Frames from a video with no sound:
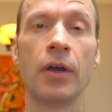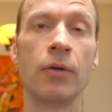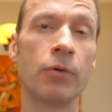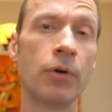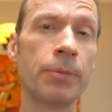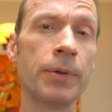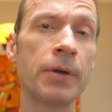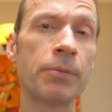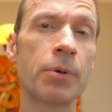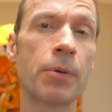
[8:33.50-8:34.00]
will
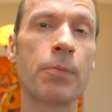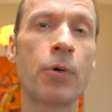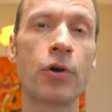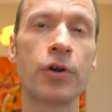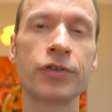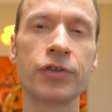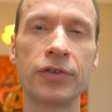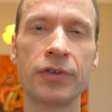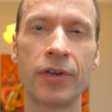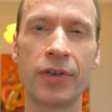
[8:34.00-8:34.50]
be in
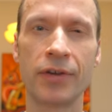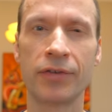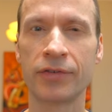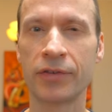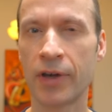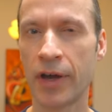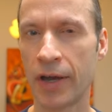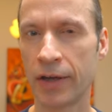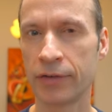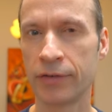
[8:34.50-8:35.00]
proportion to the
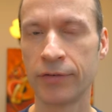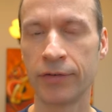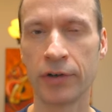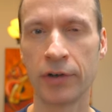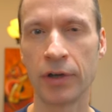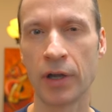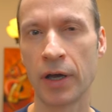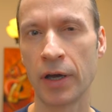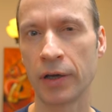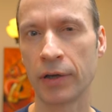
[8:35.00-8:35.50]
size of your
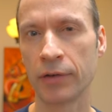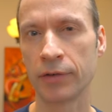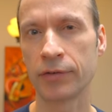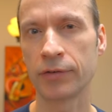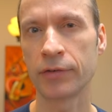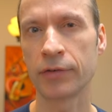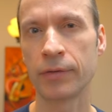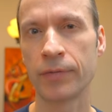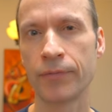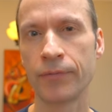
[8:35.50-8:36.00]

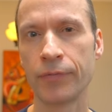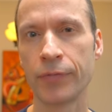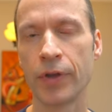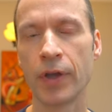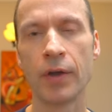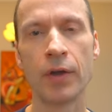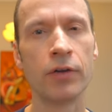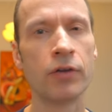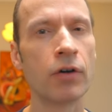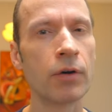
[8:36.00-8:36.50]
lungs.
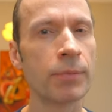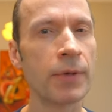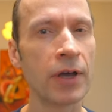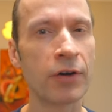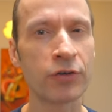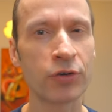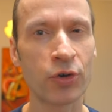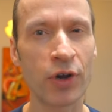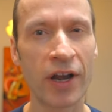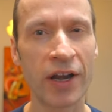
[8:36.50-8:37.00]
No
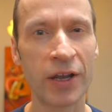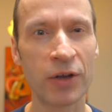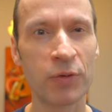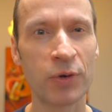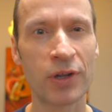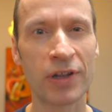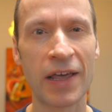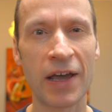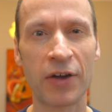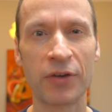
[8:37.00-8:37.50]
amount of training will
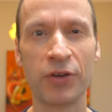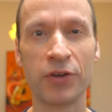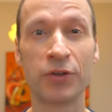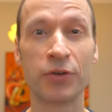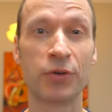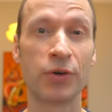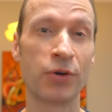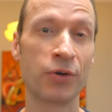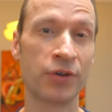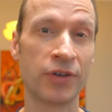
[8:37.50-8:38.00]
allow you to
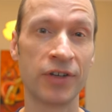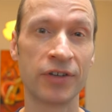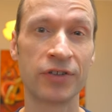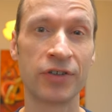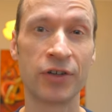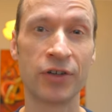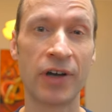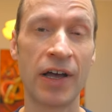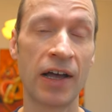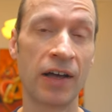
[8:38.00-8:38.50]
grow
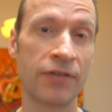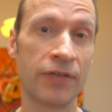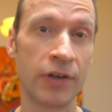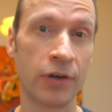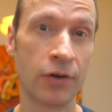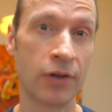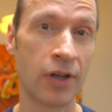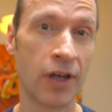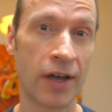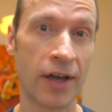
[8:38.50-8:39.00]
additional
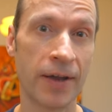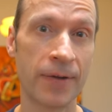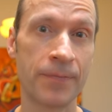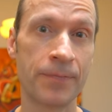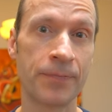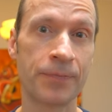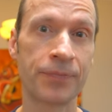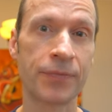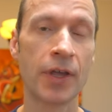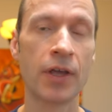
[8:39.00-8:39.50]
alveoli.
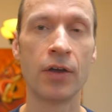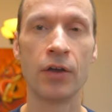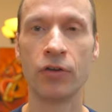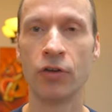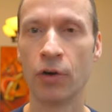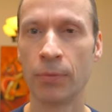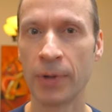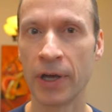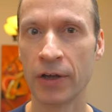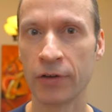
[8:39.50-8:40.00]

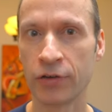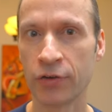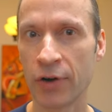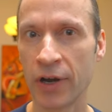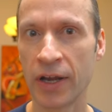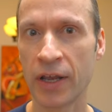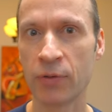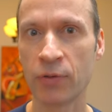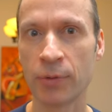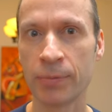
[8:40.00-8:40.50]
No amount of
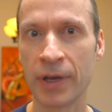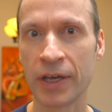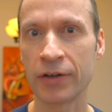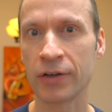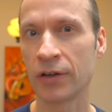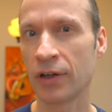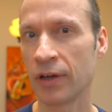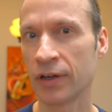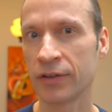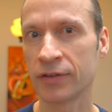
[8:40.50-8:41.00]
training will make
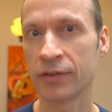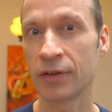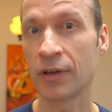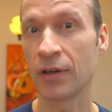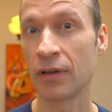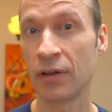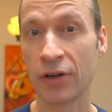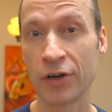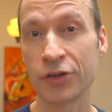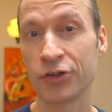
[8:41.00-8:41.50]
your lungs
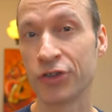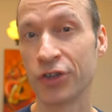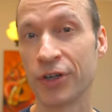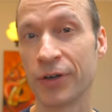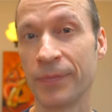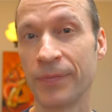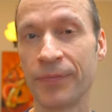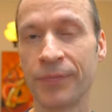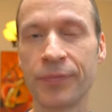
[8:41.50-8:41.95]
larger.